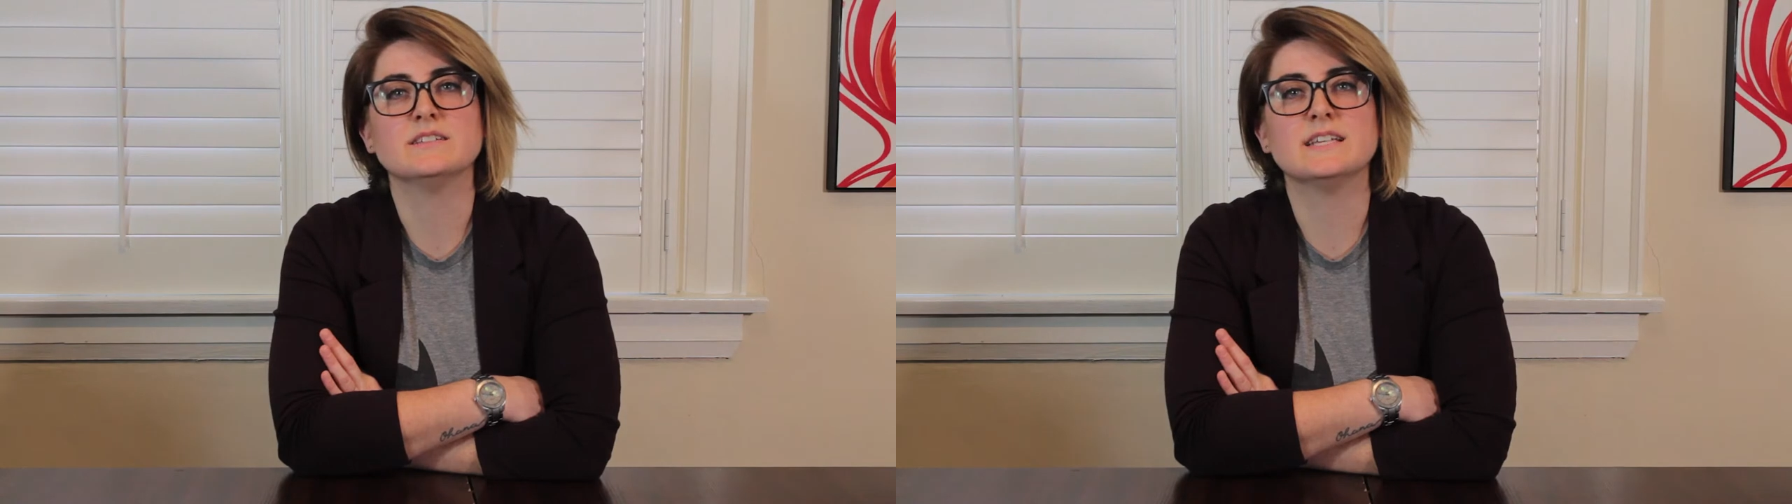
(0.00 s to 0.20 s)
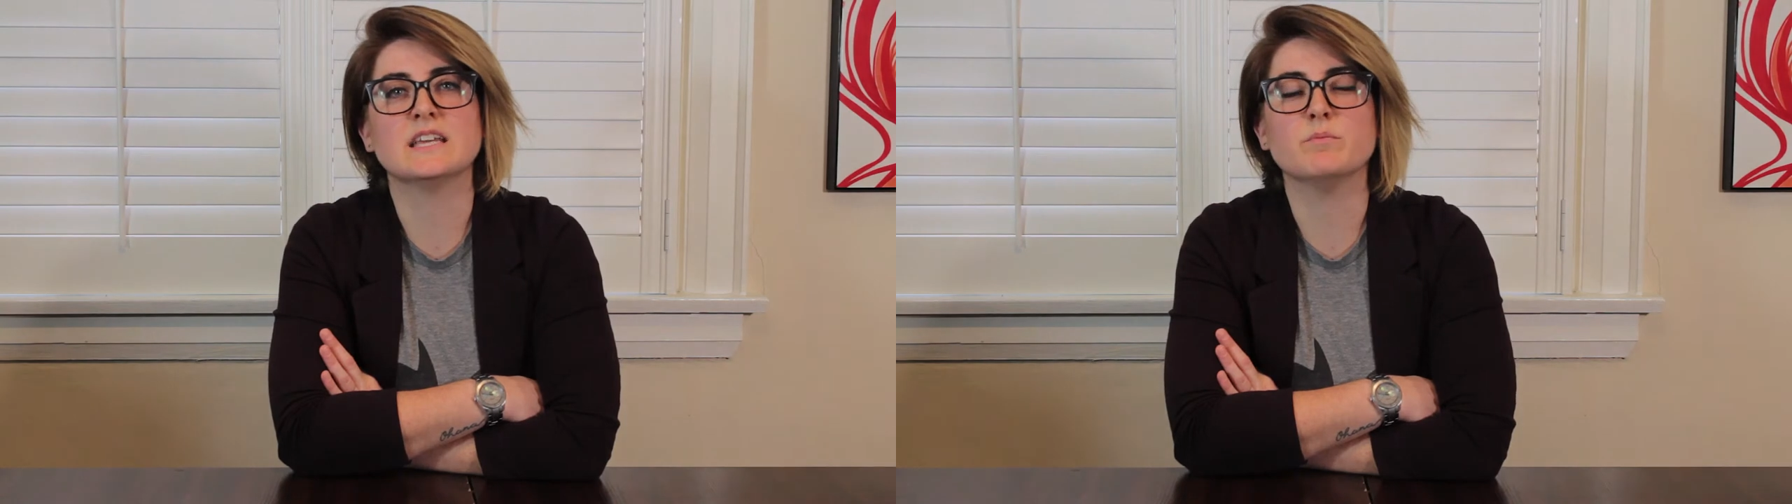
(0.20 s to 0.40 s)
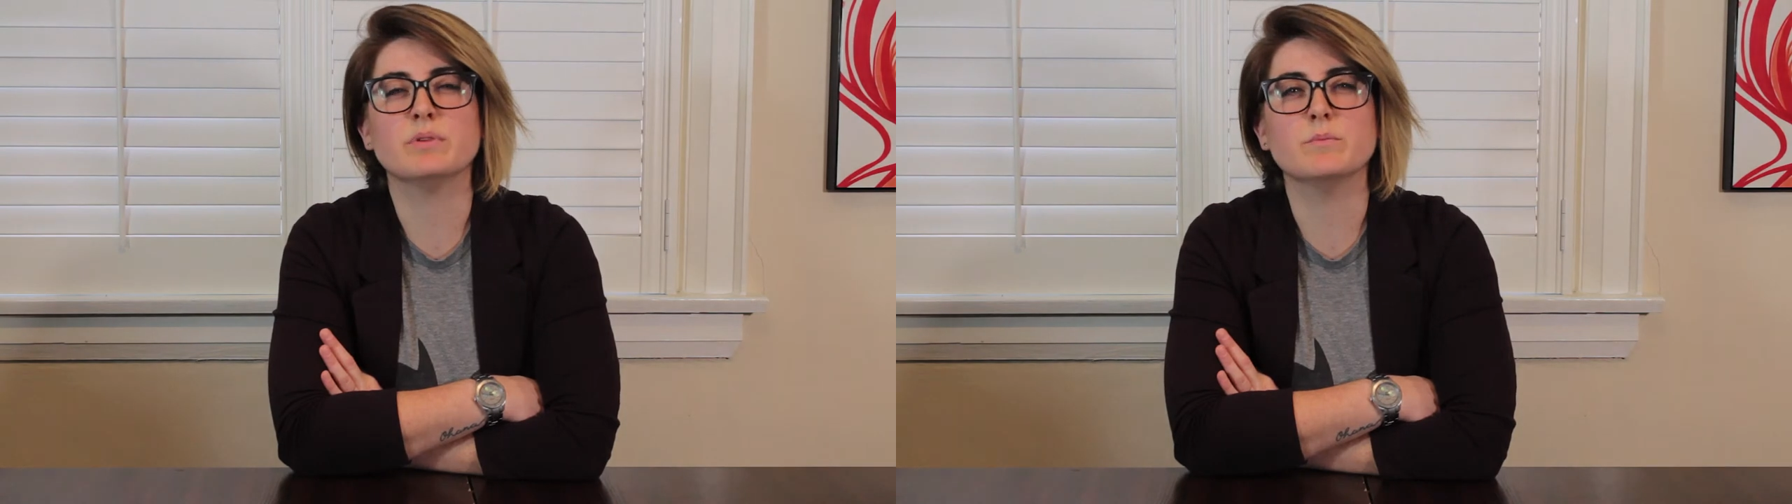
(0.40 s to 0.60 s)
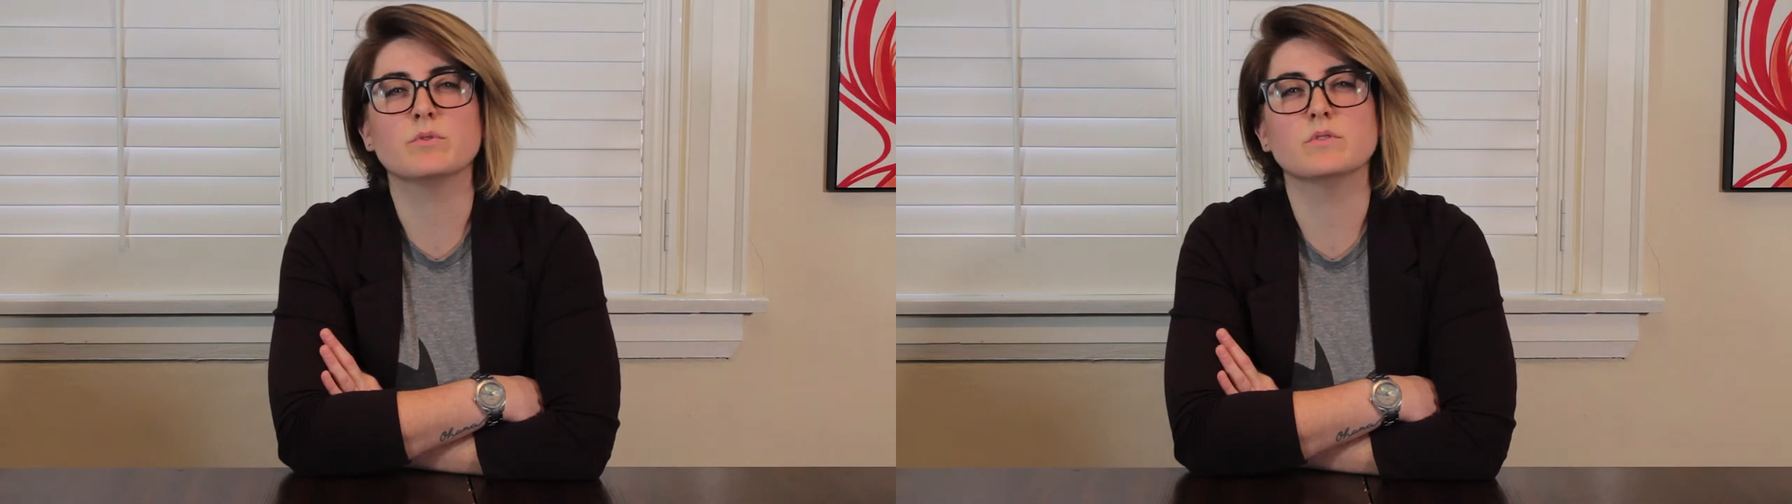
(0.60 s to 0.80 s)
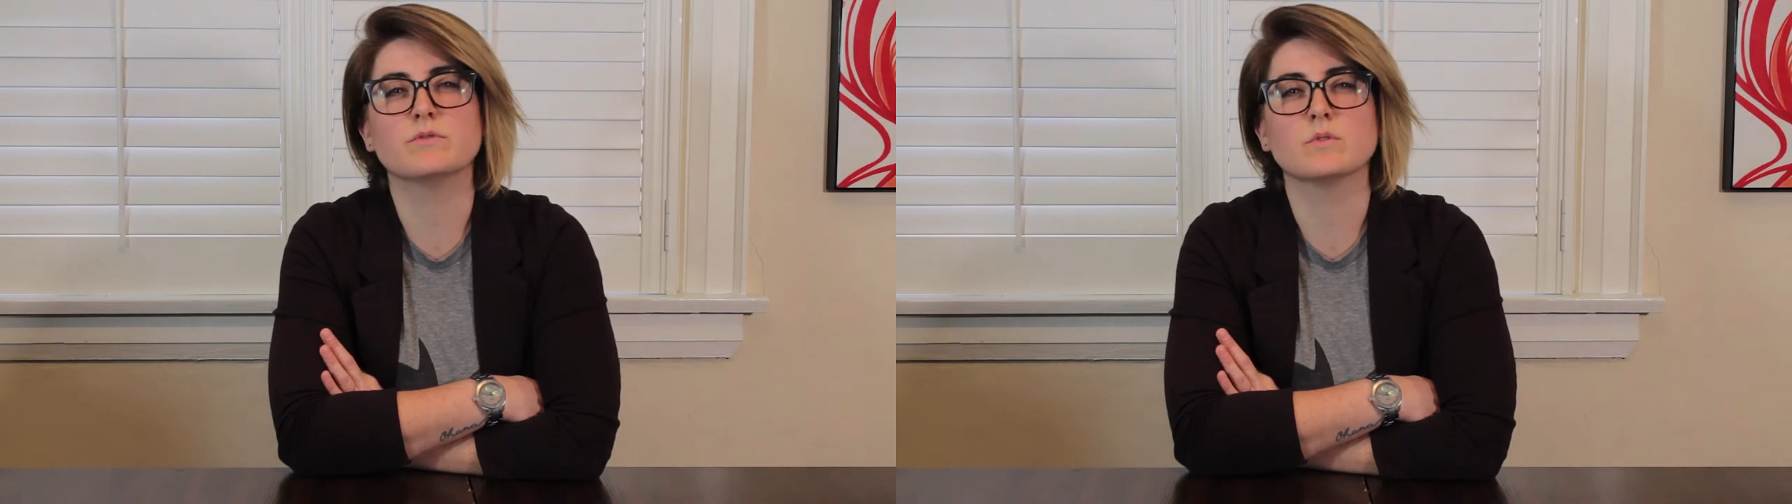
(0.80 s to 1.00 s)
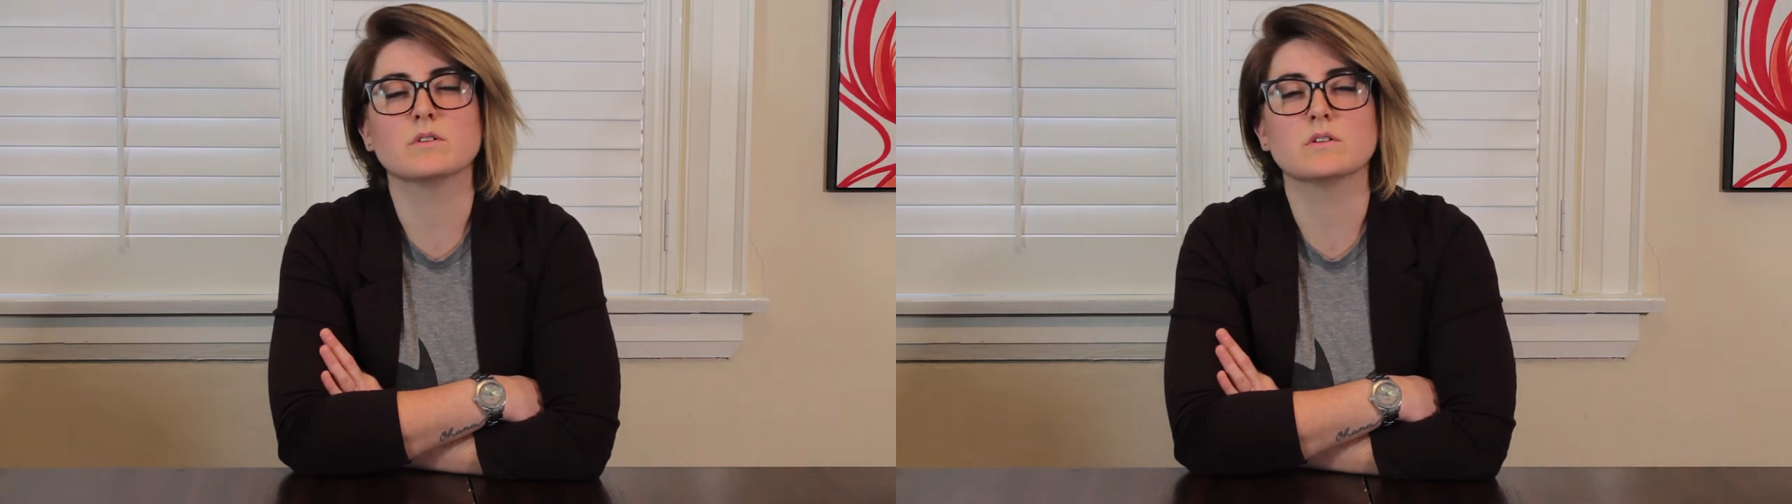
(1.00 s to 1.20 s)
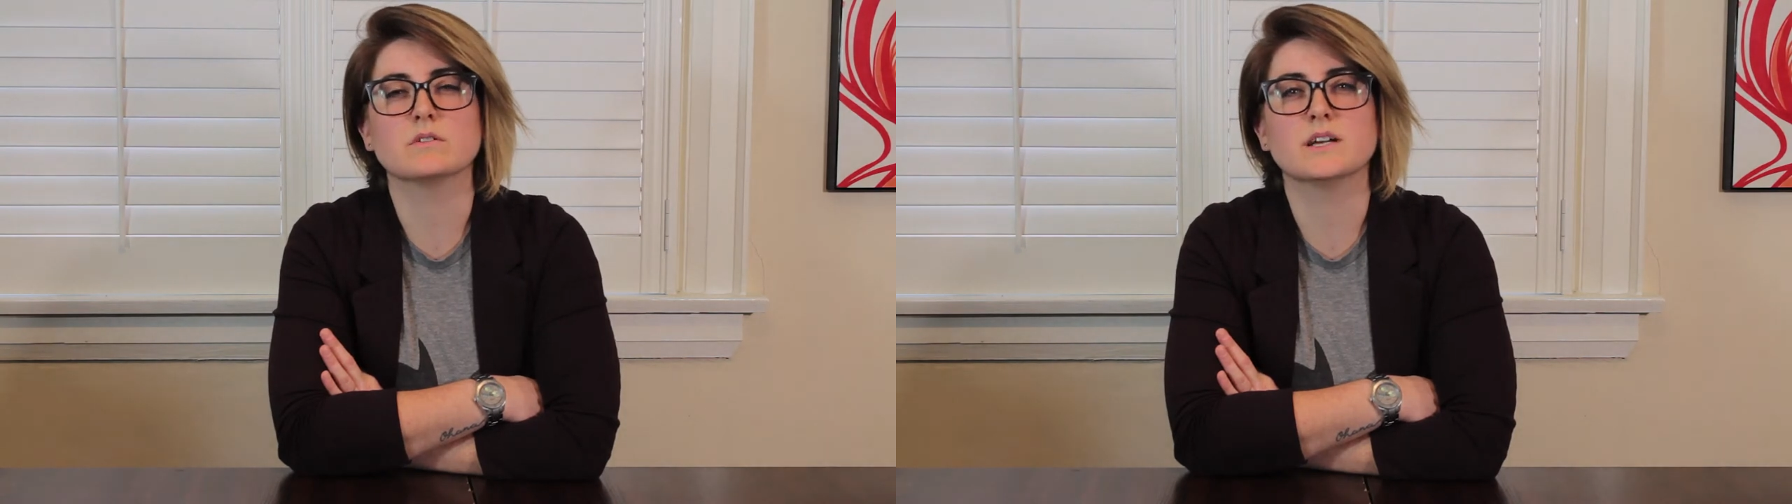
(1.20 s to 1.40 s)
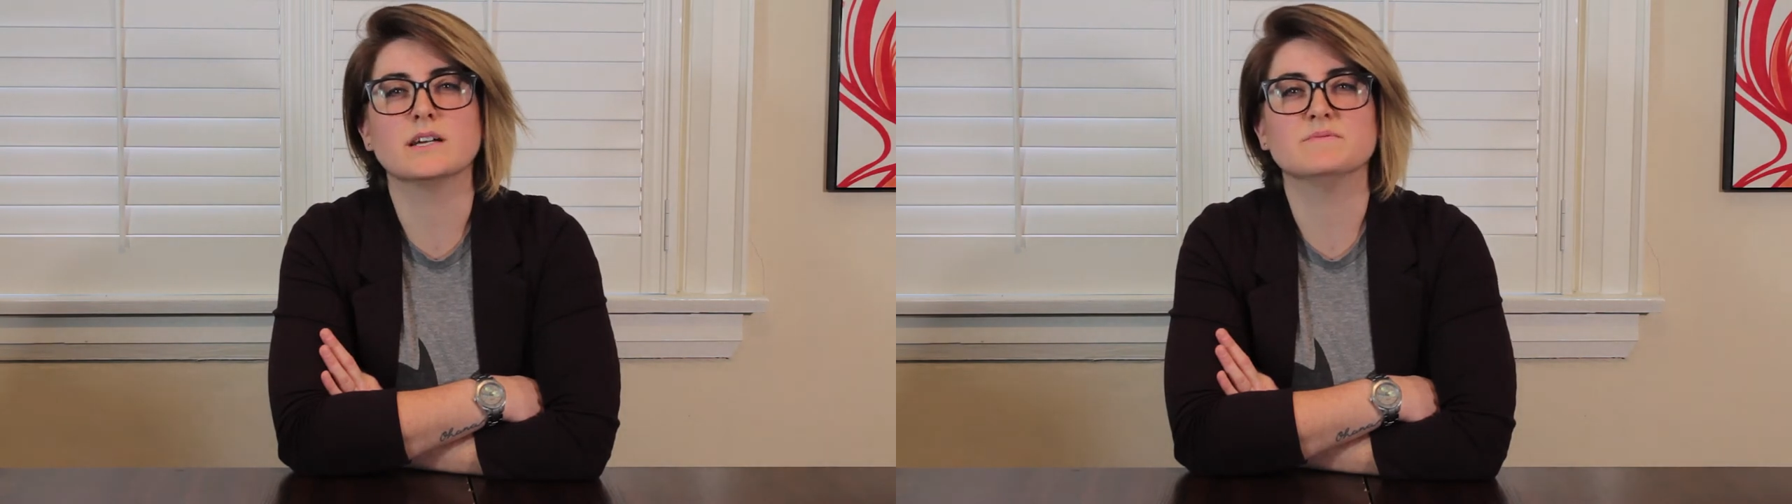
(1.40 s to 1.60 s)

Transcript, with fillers: taking people for